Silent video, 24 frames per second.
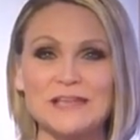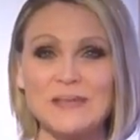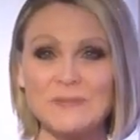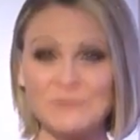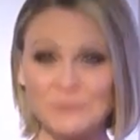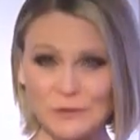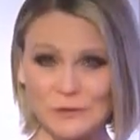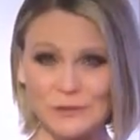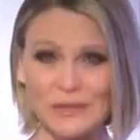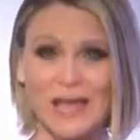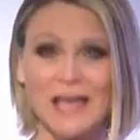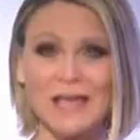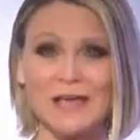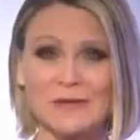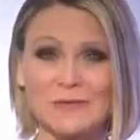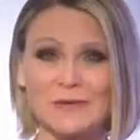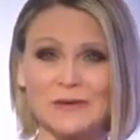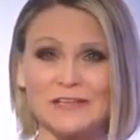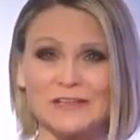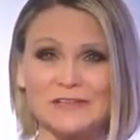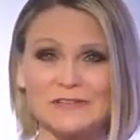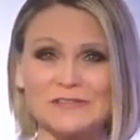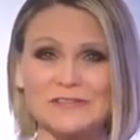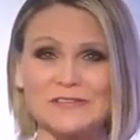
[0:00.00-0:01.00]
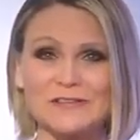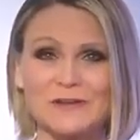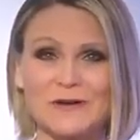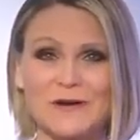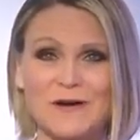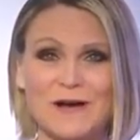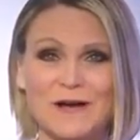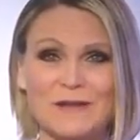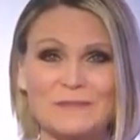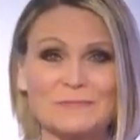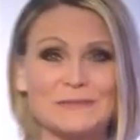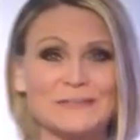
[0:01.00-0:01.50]
If you like what you
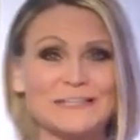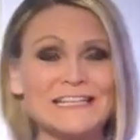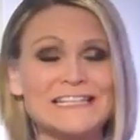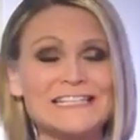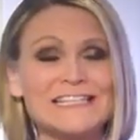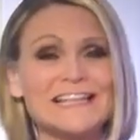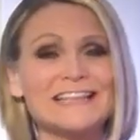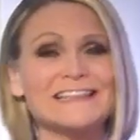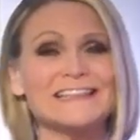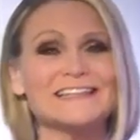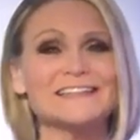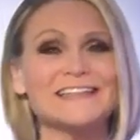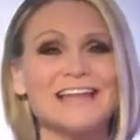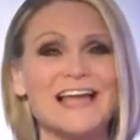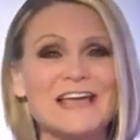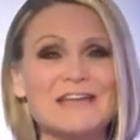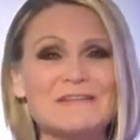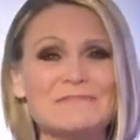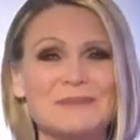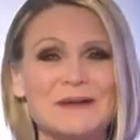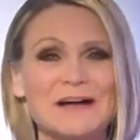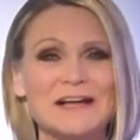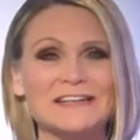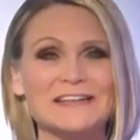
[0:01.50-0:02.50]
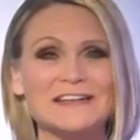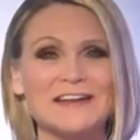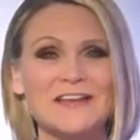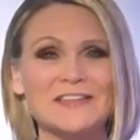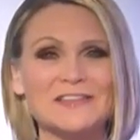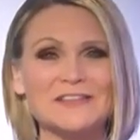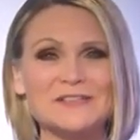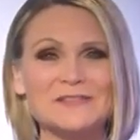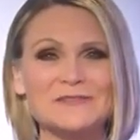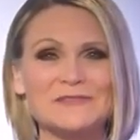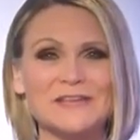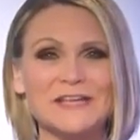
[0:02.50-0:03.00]
saw, please hit the like button
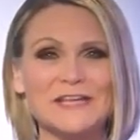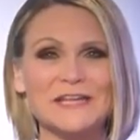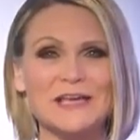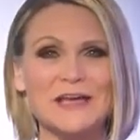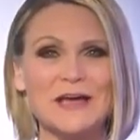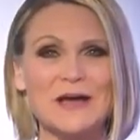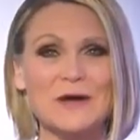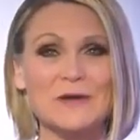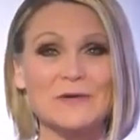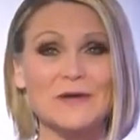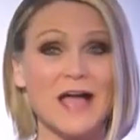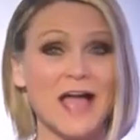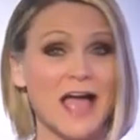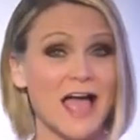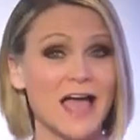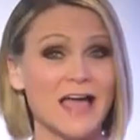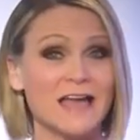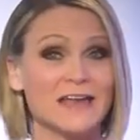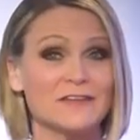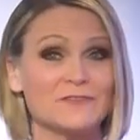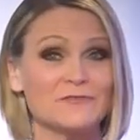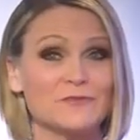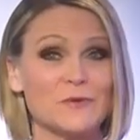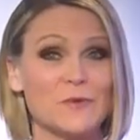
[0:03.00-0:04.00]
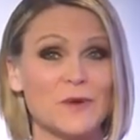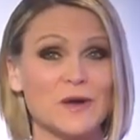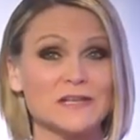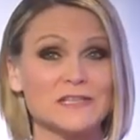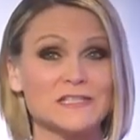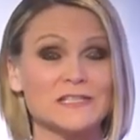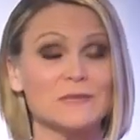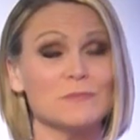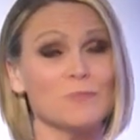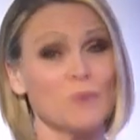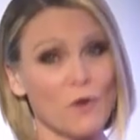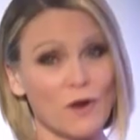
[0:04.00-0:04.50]
on this video. And if you want
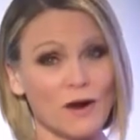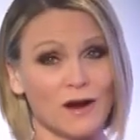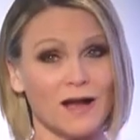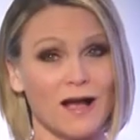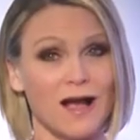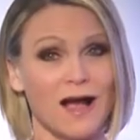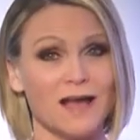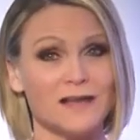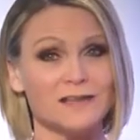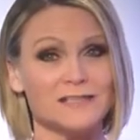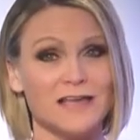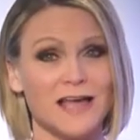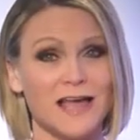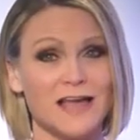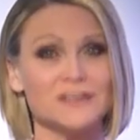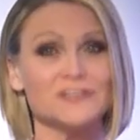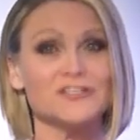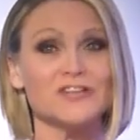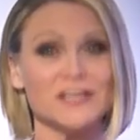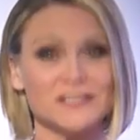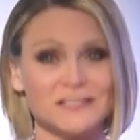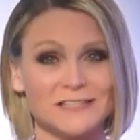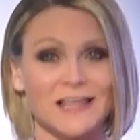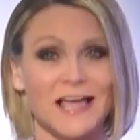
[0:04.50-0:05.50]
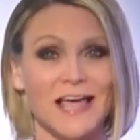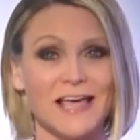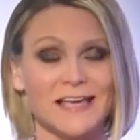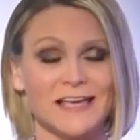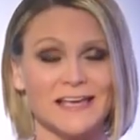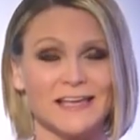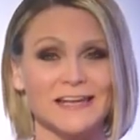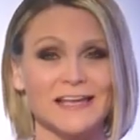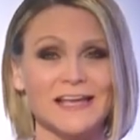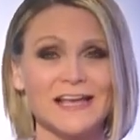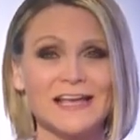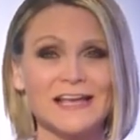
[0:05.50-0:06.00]
to see more content just like
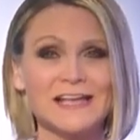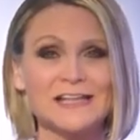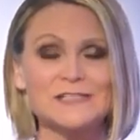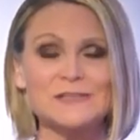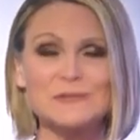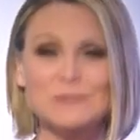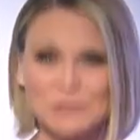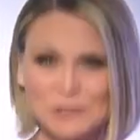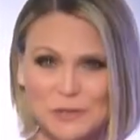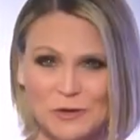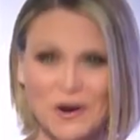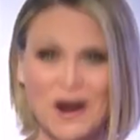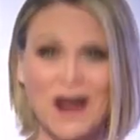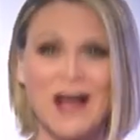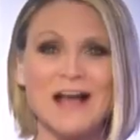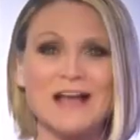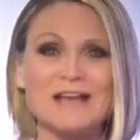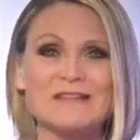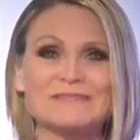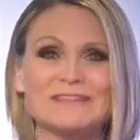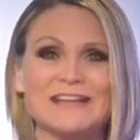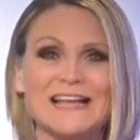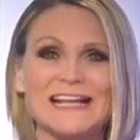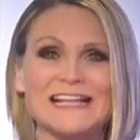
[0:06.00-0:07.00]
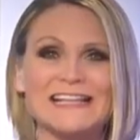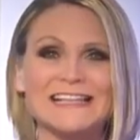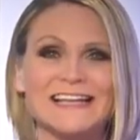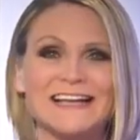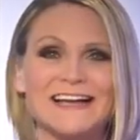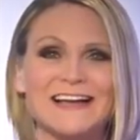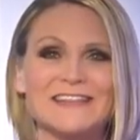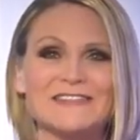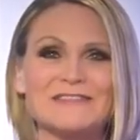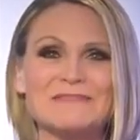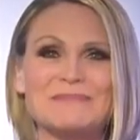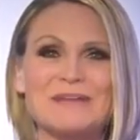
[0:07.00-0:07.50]
it, subscribe and
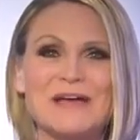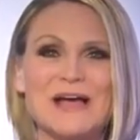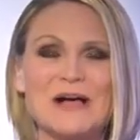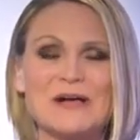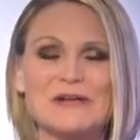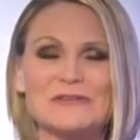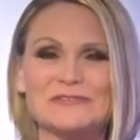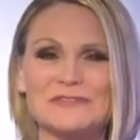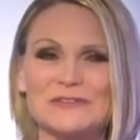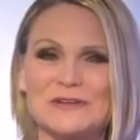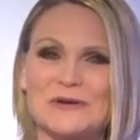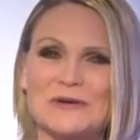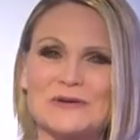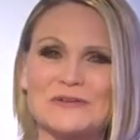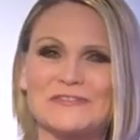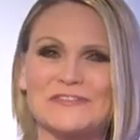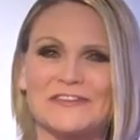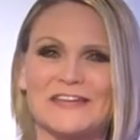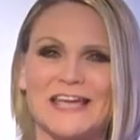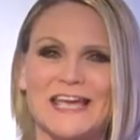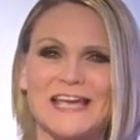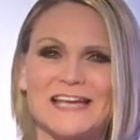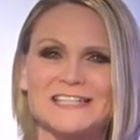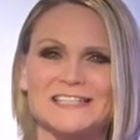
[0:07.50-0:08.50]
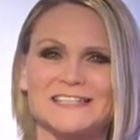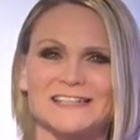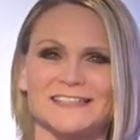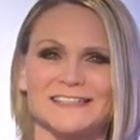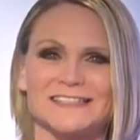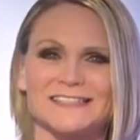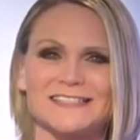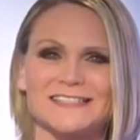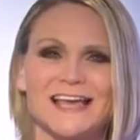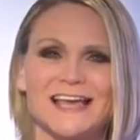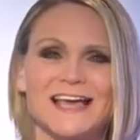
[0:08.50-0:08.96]
click on the bell for notifications.